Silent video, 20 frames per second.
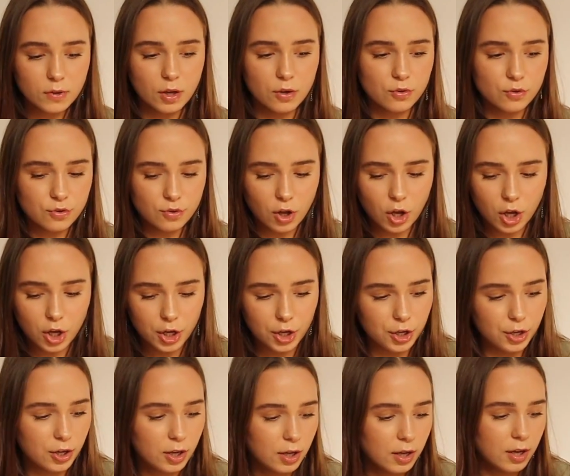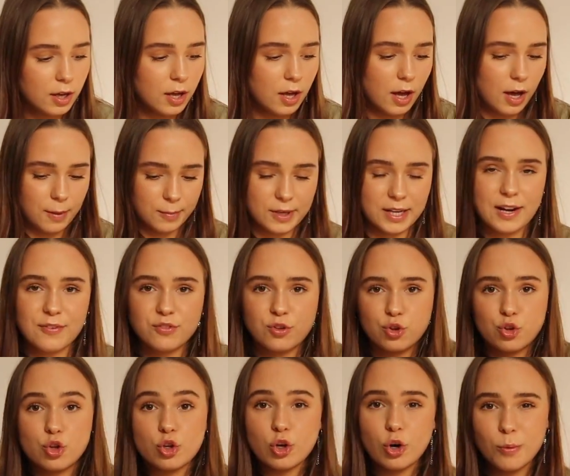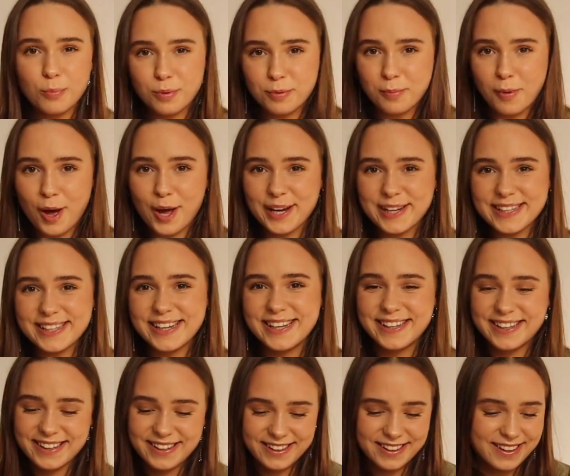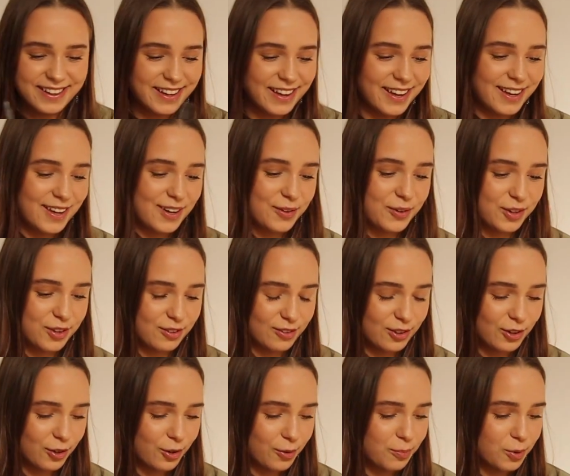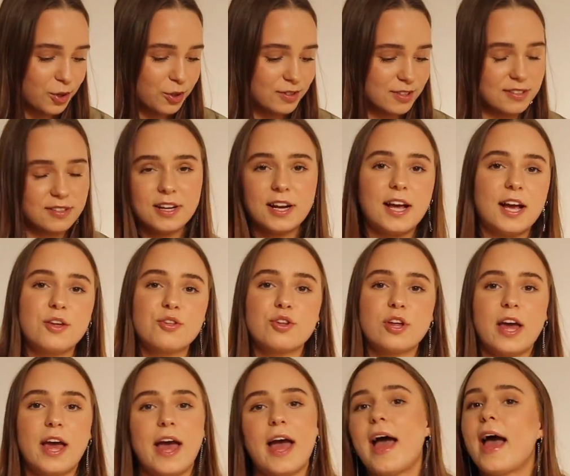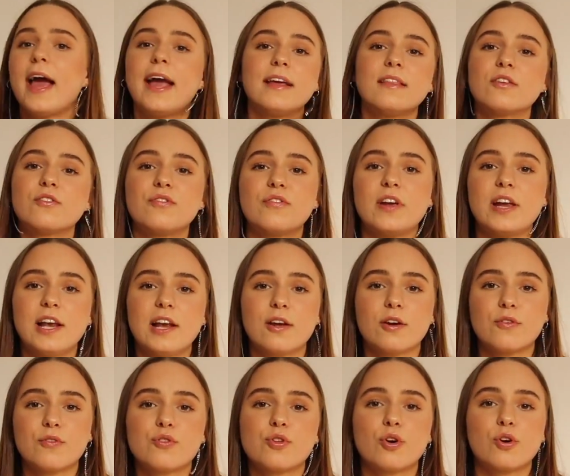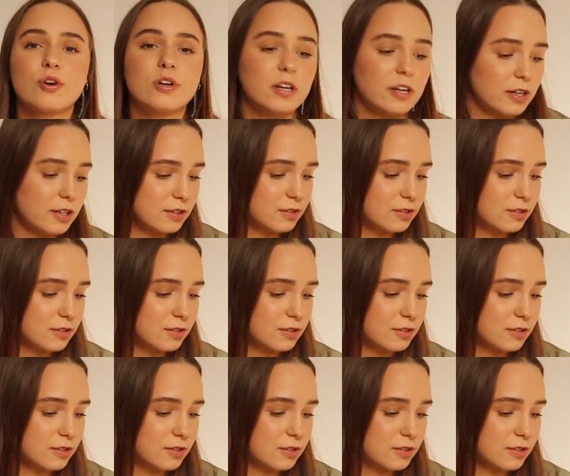So I'm gonna have to chop mine, which is a long process, and I actually hate the feeling of chocolate.